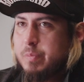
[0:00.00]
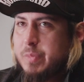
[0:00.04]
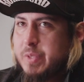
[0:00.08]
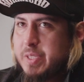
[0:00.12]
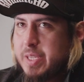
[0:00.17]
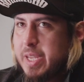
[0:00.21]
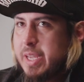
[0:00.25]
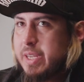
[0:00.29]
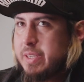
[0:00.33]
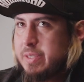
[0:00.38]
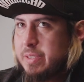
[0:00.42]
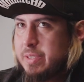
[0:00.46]

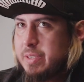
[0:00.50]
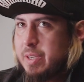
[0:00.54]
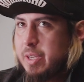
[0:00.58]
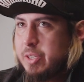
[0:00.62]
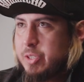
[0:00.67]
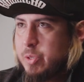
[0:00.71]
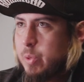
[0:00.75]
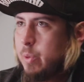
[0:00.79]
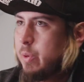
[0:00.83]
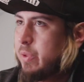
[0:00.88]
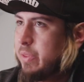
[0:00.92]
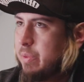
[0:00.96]
takes a
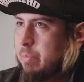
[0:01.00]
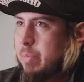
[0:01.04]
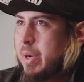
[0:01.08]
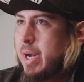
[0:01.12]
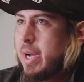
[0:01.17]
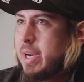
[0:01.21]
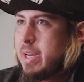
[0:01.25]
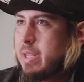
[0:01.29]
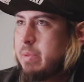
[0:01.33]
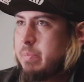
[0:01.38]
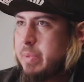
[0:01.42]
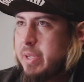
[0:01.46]
toll on the
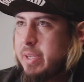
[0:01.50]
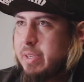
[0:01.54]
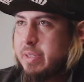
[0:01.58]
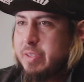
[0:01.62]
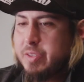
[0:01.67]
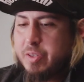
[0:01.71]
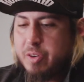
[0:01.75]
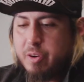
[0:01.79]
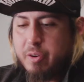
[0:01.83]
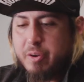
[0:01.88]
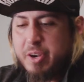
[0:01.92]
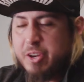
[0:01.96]
body,
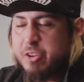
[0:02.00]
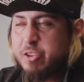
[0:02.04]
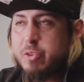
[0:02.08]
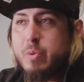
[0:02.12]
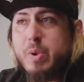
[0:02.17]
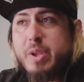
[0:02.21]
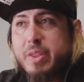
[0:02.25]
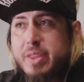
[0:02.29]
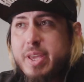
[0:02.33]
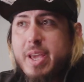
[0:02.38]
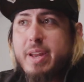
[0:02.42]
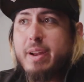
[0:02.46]
because you're already
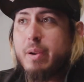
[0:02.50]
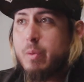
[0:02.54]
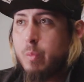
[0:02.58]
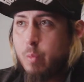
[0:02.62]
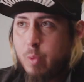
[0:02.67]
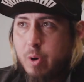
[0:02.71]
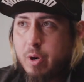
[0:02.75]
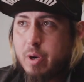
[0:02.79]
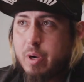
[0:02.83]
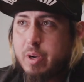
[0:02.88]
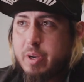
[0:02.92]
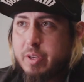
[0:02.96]
doing that at
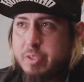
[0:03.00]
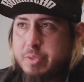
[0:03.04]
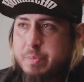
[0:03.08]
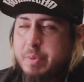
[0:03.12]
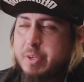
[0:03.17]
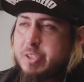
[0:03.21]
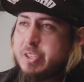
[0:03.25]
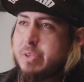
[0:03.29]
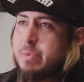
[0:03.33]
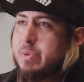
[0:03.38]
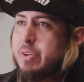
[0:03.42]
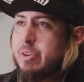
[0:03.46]
work,
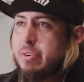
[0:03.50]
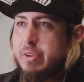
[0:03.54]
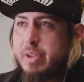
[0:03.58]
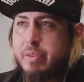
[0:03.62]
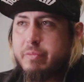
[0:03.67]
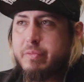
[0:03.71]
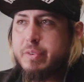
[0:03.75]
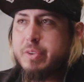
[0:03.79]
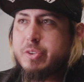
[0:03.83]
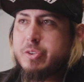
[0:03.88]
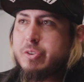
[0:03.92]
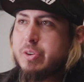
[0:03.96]
especially when you're
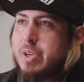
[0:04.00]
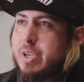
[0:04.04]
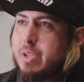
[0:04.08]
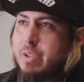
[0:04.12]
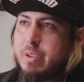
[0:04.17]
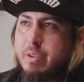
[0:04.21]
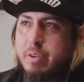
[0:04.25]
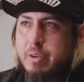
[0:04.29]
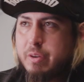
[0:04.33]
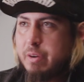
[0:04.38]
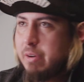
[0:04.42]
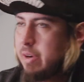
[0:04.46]

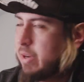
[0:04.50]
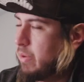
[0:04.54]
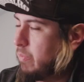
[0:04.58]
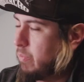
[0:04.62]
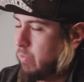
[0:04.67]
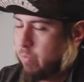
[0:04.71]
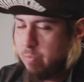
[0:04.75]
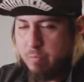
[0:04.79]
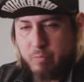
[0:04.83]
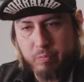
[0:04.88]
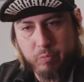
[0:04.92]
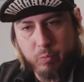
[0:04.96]
infantry. You're already
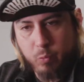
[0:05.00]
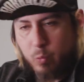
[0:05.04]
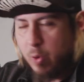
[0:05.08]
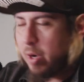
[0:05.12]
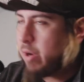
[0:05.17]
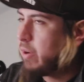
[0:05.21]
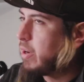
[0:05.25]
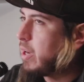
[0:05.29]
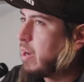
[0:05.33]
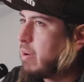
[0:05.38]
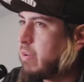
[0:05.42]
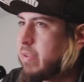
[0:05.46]

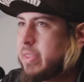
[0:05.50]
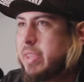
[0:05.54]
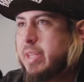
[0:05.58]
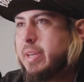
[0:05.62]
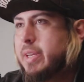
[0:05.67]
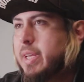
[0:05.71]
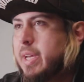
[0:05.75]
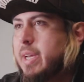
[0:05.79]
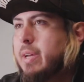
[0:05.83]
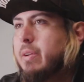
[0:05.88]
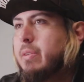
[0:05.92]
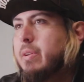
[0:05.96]
wearing
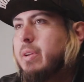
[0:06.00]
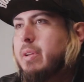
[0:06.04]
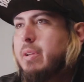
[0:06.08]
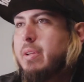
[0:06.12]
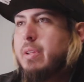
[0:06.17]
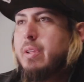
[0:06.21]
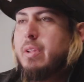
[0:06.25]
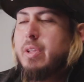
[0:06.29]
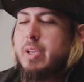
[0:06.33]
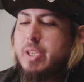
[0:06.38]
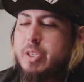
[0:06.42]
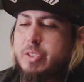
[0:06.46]
everything down.
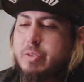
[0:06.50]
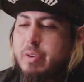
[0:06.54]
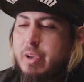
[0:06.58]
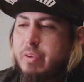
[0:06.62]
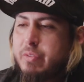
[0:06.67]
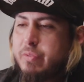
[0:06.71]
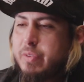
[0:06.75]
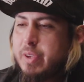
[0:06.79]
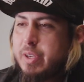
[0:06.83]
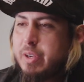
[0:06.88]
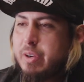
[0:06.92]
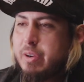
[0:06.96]
So I
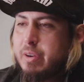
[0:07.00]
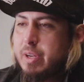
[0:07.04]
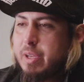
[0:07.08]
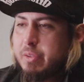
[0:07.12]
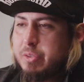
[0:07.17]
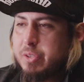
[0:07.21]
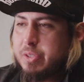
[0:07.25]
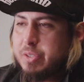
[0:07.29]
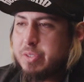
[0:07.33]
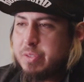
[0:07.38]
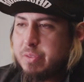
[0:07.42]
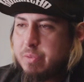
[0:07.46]
figured
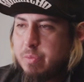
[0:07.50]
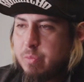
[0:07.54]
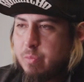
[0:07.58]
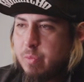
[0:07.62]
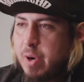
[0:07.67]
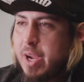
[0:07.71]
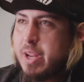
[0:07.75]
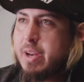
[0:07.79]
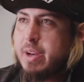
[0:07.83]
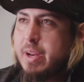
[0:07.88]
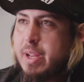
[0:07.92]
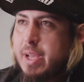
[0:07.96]
I'll just
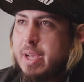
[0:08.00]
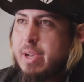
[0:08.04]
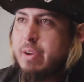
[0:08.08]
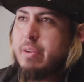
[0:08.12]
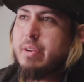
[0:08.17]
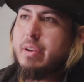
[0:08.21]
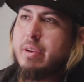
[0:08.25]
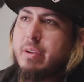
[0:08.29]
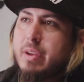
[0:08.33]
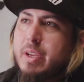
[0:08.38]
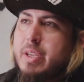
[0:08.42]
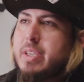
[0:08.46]
write it
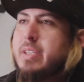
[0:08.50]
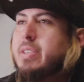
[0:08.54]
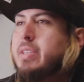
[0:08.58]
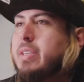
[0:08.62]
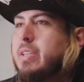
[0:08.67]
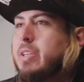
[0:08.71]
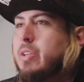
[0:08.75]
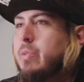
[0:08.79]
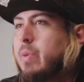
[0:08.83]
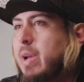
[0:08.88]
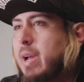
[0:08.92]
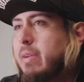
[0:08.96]
out and
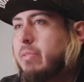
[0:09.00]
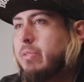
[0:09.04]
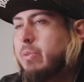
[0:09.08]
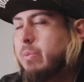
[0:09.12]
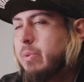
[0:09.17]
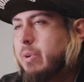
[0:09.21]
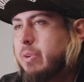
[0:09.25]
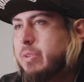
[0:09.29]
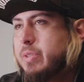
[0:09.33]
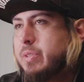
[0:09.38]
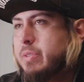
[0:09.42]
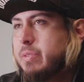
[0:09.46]
continue
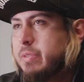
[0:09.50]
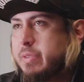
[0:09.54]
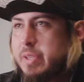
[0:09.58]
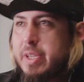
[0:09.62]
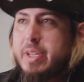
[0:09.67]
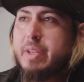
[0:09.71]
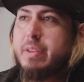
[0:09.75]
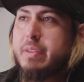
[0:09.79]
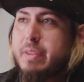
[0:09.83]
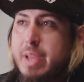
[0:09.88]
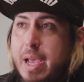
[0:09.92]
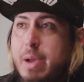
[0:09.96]
afterwards. So
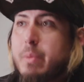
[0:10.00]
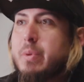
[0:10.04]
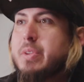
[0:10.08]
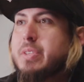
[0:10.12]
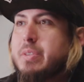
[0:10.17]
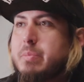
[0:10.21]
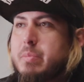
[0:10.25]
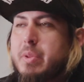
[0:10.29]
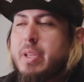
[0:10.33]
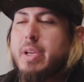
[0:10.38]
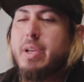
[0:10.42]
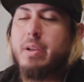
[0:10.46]
then that
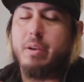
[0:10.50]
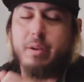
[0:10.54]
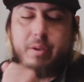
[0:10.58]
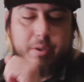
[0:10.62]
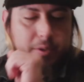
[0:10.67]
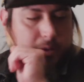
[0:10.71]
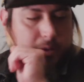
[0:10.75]
was the plan.